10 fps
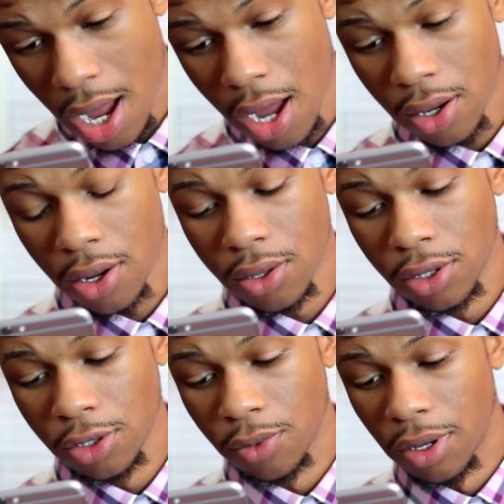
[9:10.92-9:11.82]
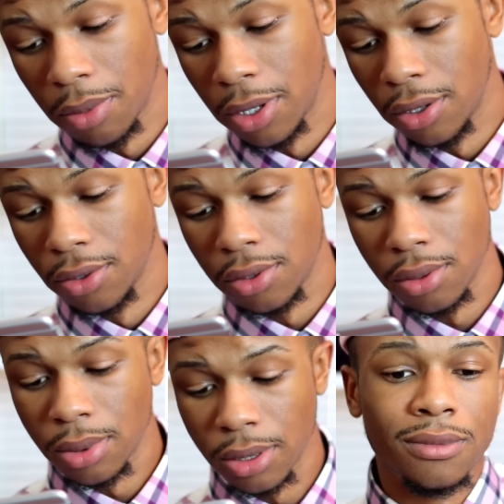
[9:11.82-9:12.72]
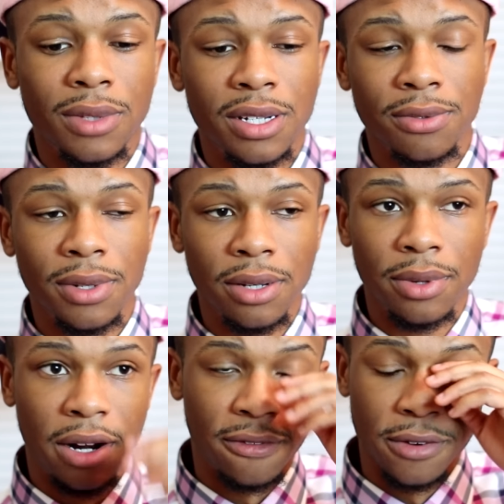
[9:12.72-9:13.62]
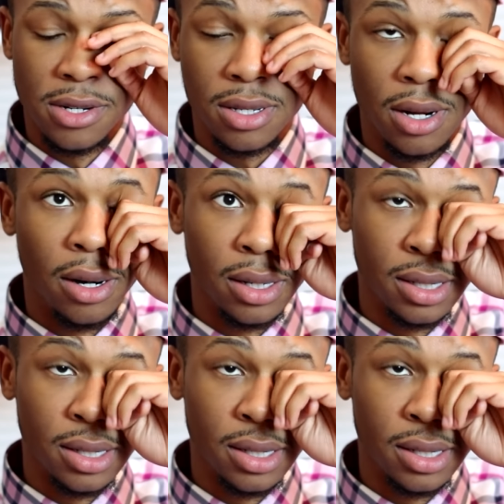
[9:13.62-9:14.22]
"How long did you want to be a YouTuber?" It's really when I first started,